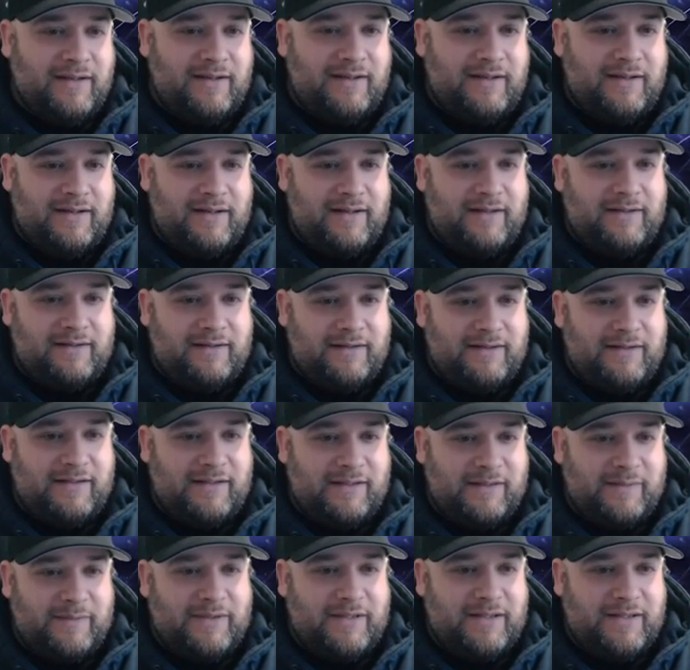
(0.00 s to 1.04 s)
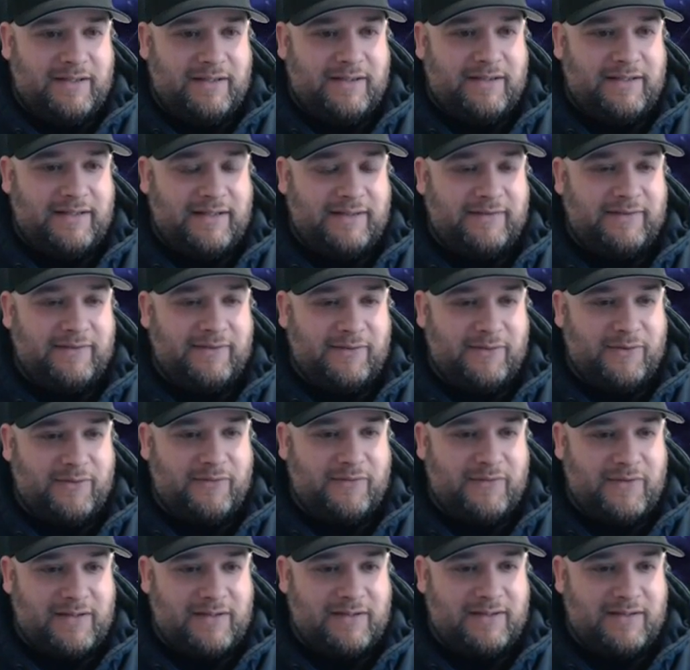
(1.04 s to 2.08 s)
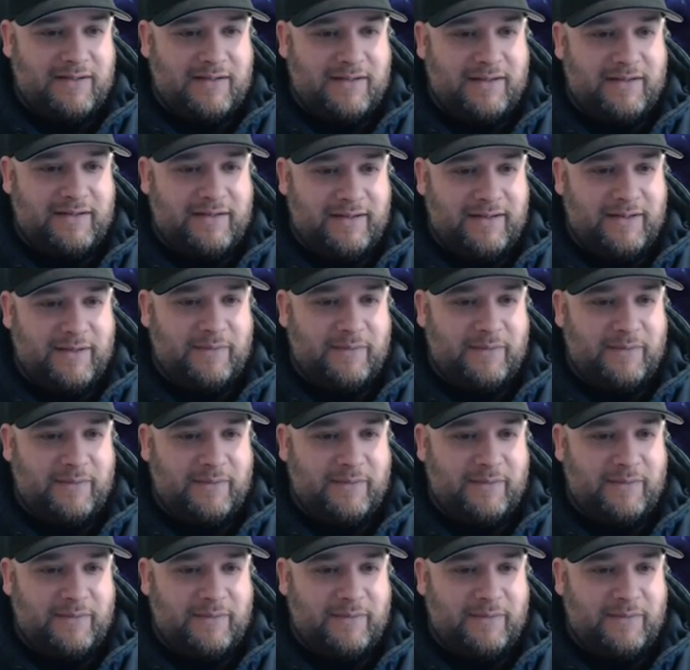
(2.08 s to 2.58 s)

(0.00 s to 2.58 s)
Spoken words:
Taxes are no fun.